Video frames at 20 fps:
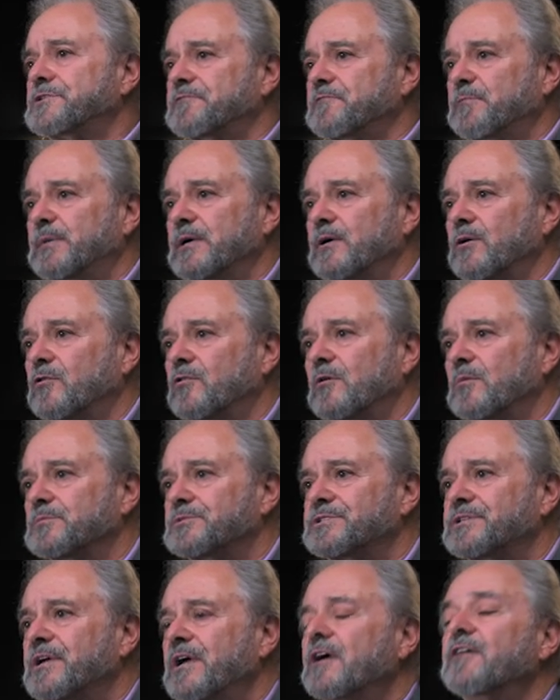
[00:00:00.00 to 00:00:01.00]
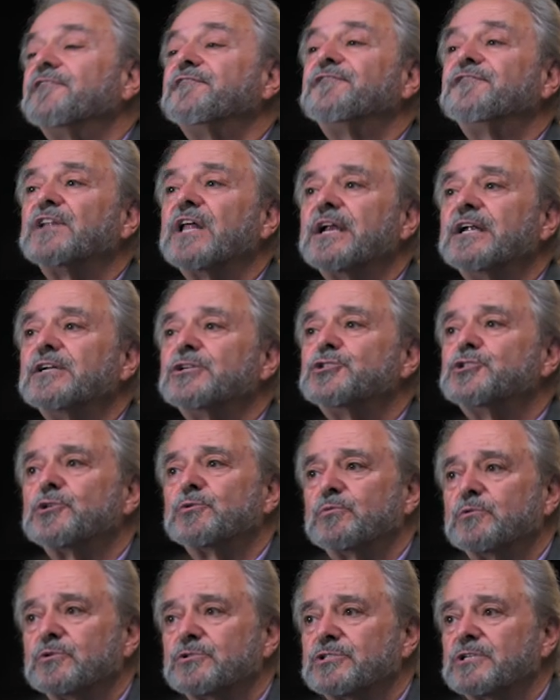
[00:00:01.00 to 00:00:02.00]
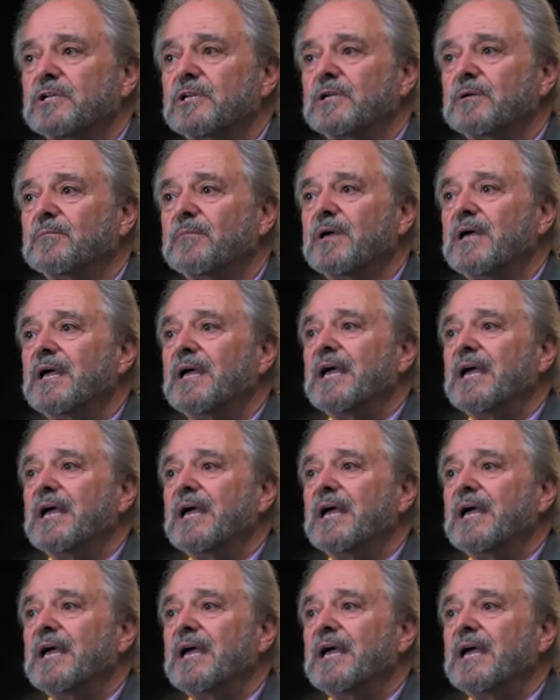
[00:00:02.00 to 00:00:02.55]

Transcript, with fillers: of pilgrims flooded Jerusalem